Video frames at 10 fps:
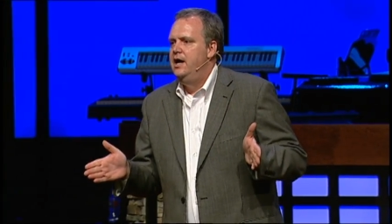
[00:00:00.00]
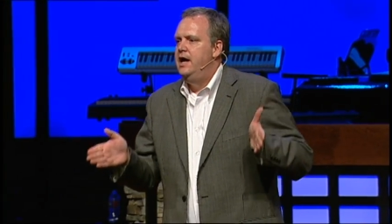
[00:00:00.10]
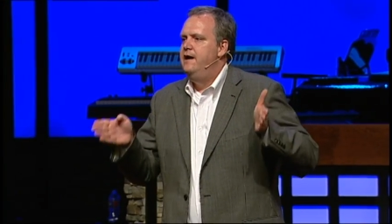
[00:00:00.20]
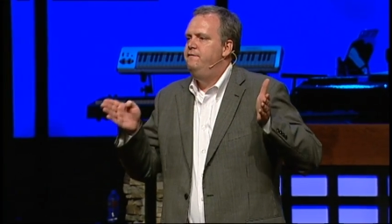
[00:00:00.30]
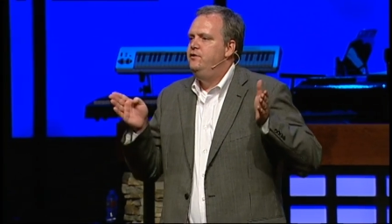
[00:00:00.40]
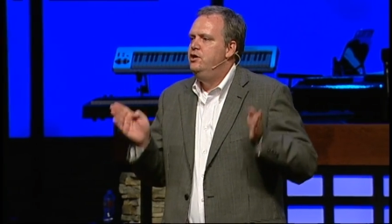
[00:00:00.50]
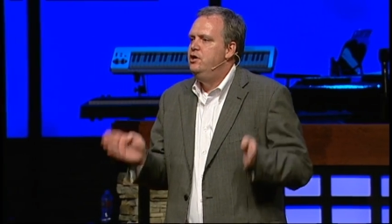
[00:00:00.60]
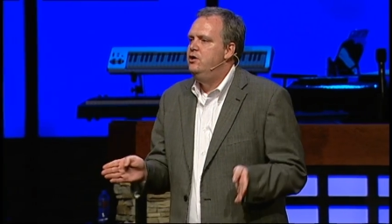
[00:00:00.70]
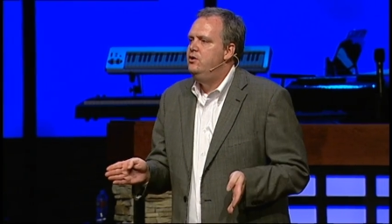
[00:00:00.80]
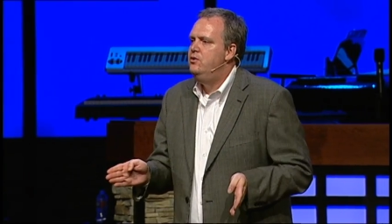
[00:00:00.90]
If
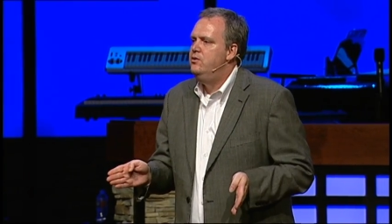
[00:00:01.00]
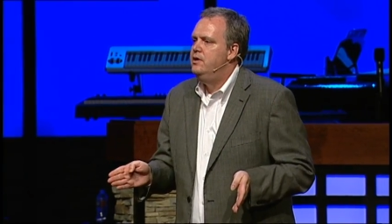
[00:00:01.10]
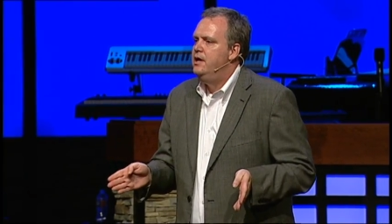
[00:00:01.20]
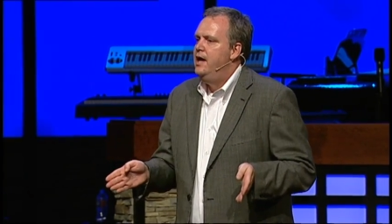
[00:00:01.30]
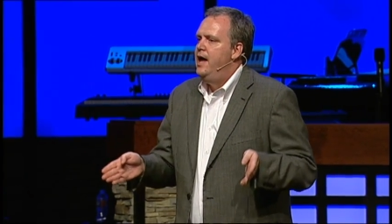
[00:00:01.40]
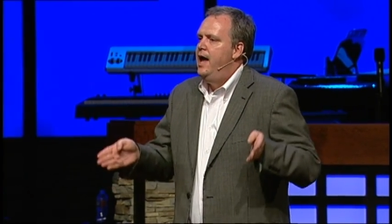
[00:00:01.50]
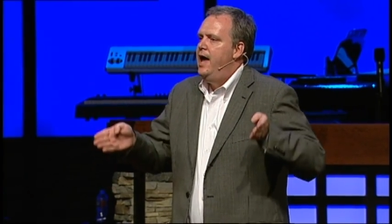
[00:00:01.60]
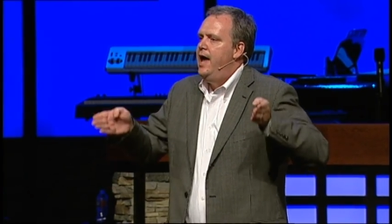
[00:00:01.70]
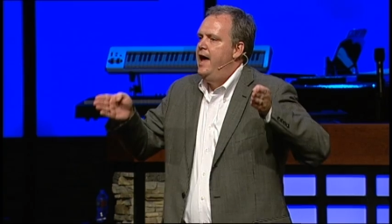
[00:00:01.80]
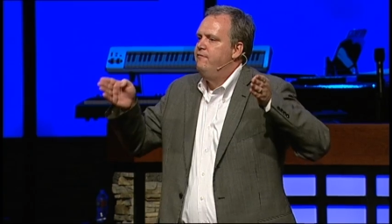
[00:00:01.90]
you
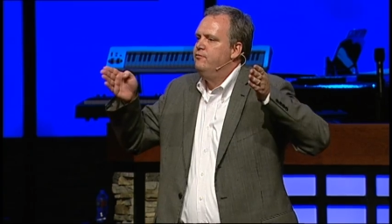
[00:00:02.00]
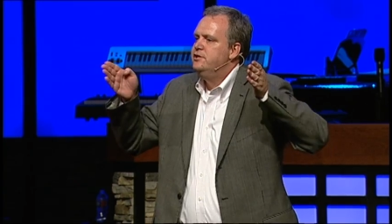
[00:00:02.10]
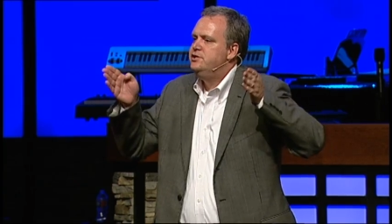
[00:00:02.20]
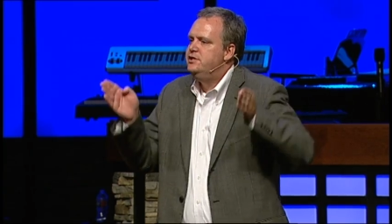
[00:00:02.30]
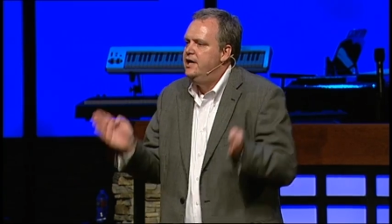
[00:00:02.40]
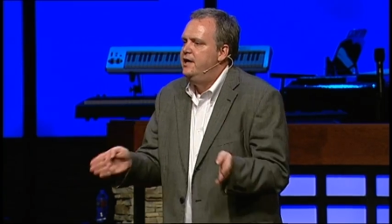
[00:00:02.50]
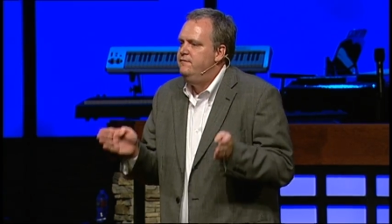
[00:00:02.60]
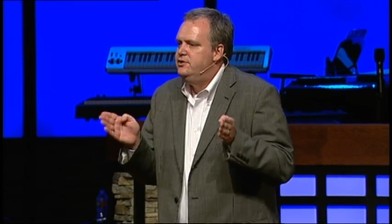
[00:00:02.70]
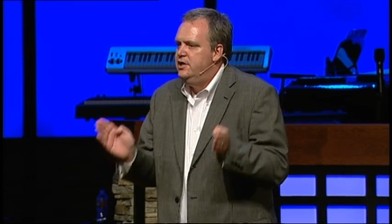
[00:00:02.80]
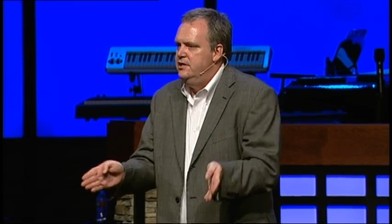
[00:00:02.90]
have
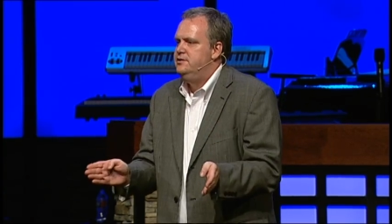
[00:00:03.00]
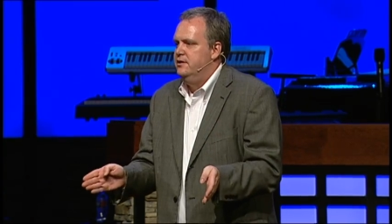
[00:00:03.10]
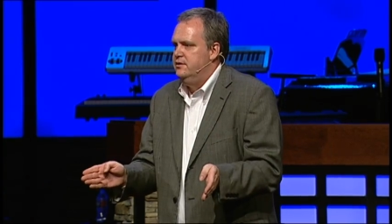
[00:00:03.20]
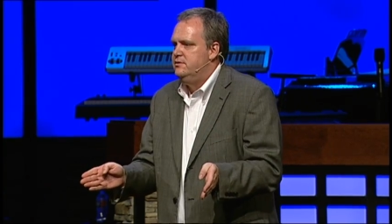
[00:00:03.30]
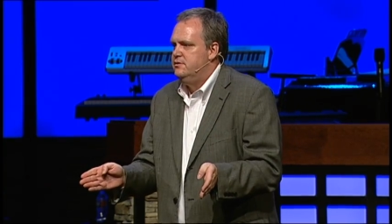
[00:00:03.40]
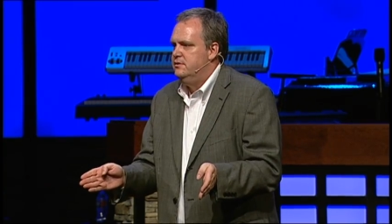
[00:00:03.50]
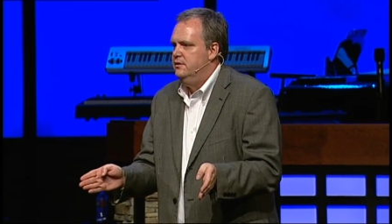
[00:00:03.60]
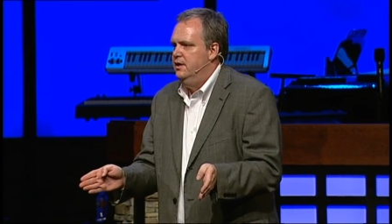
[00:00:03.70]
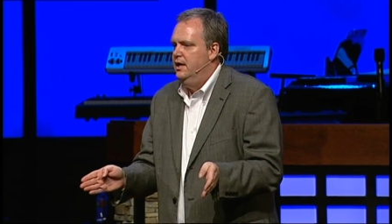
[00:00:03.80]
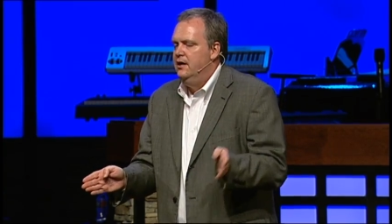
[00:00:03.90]
received Jesus
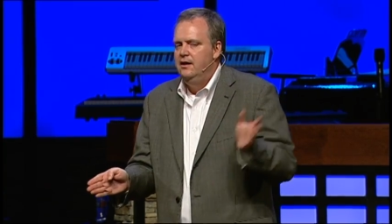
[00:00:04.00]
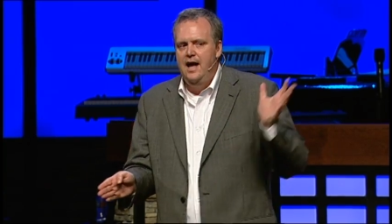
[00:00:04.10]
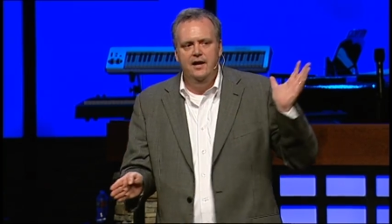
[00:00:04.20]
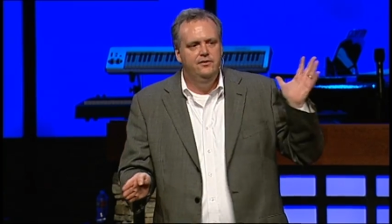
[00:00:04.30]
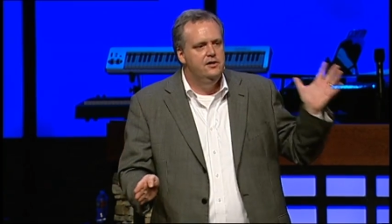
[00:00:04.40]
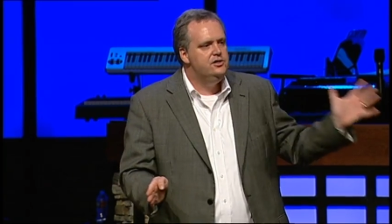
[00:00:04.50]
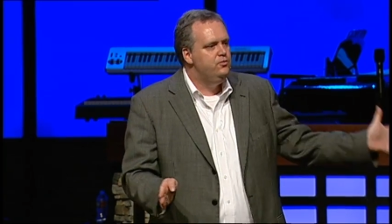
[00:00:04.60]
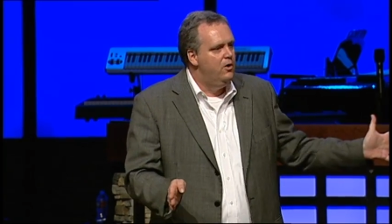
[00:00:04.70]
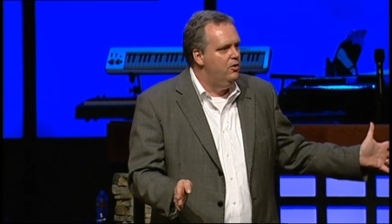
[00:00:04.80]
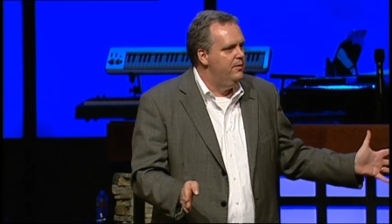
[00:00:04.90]
like this
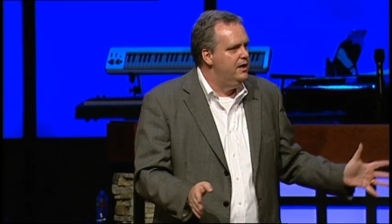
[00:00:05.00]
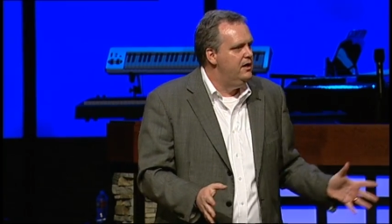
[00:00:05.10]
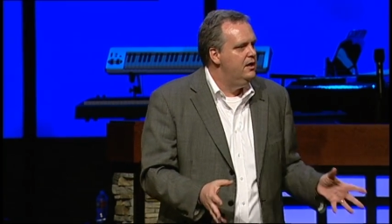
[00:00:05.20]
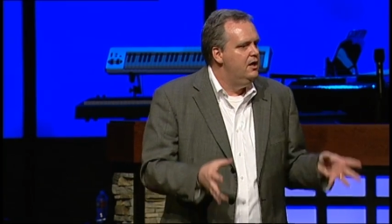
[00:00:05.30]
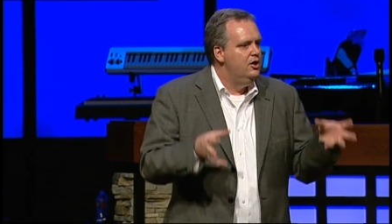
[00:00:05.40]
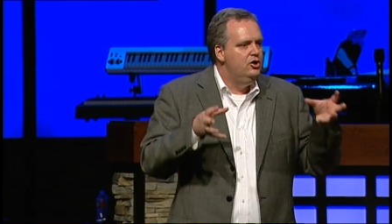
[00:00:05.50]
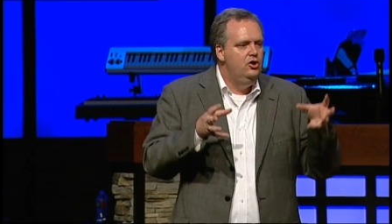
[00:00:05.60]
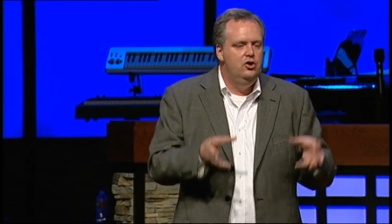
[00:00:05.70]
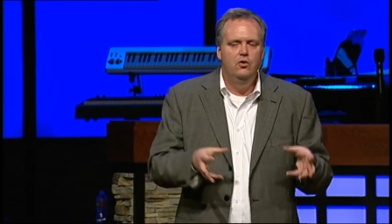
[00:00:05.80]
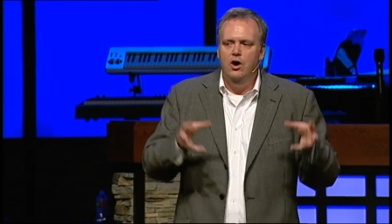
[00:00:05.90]
woman,
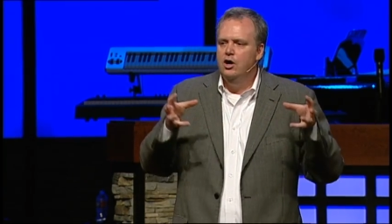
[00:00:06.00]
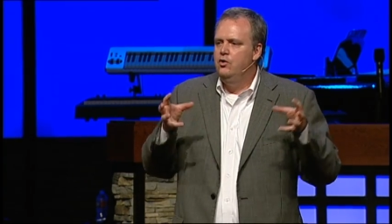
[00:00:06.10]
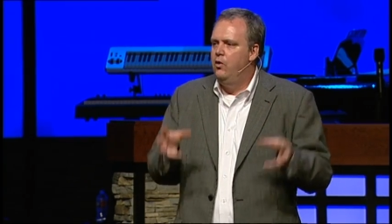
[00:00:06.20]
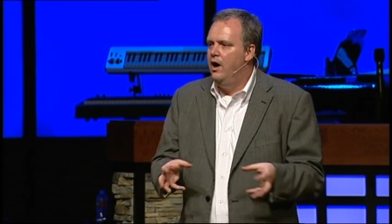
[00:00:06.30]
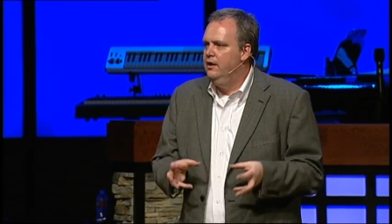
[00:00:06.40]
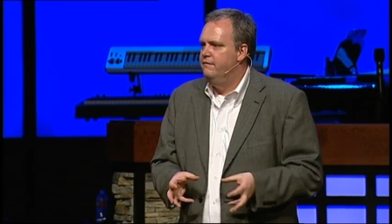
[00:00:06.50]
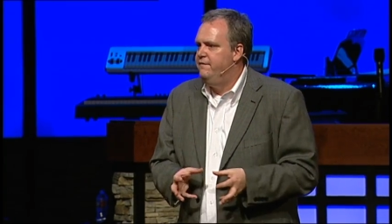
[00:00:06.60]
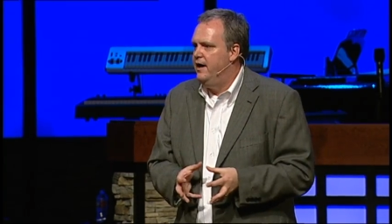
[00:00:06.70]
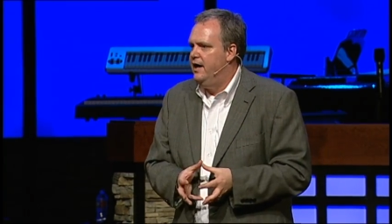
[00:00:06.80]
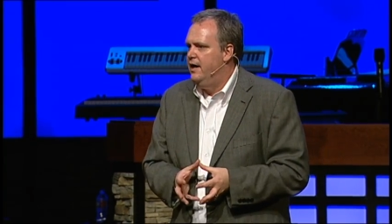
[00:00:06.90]
you are
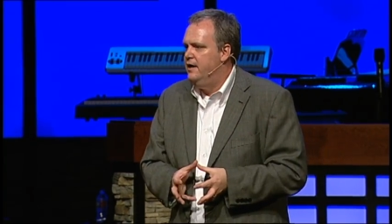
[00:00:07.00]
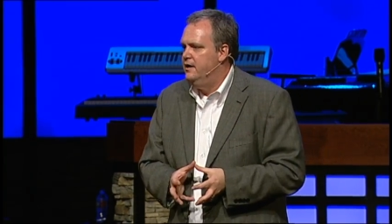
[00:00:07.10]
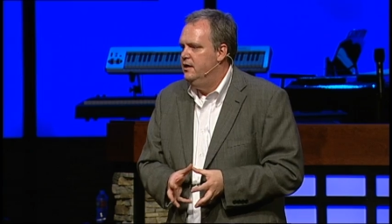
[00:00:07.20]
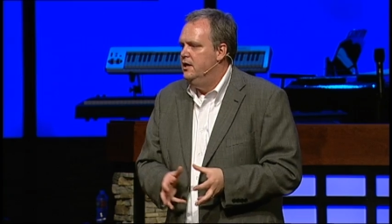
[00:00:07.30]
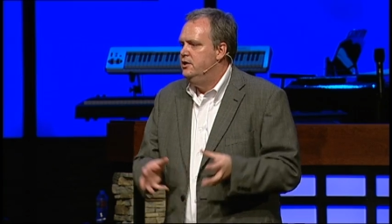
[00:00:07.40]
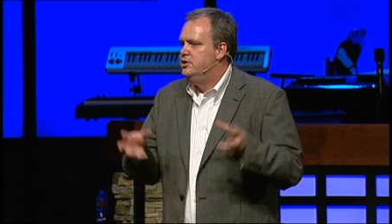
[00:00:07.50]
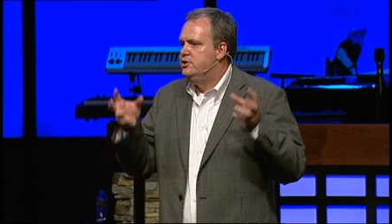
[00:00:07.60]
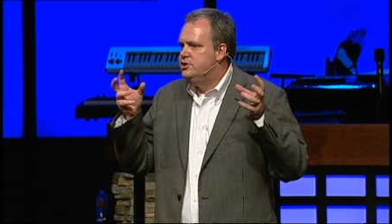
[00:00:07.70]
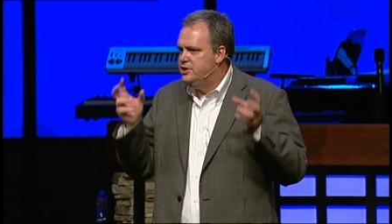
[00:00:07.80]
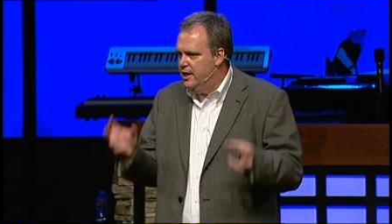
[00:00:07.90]
qualified to
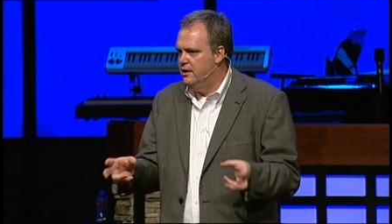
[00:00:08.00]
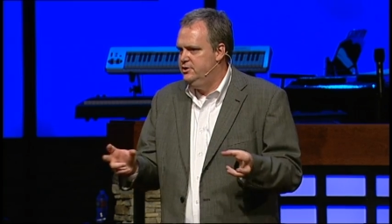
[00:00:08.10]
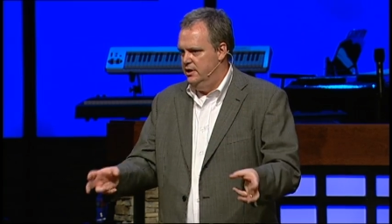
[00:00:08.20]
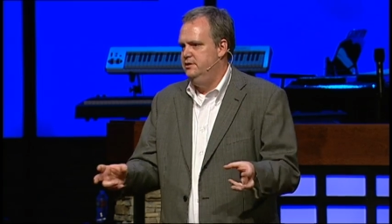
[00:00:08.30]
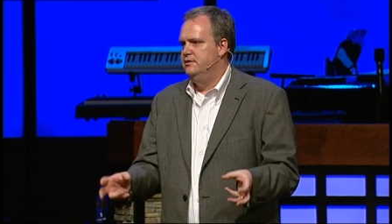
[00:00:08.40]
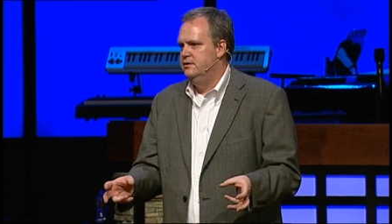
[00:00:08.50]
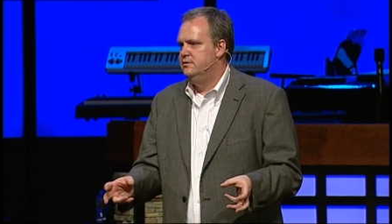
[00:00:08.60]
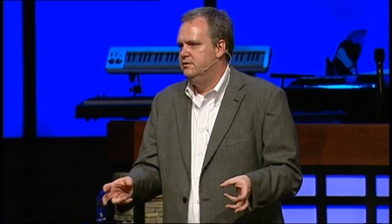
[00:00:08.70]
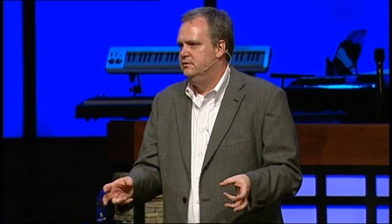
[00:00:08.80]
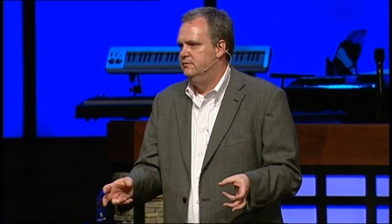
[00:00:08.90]
share Jesus.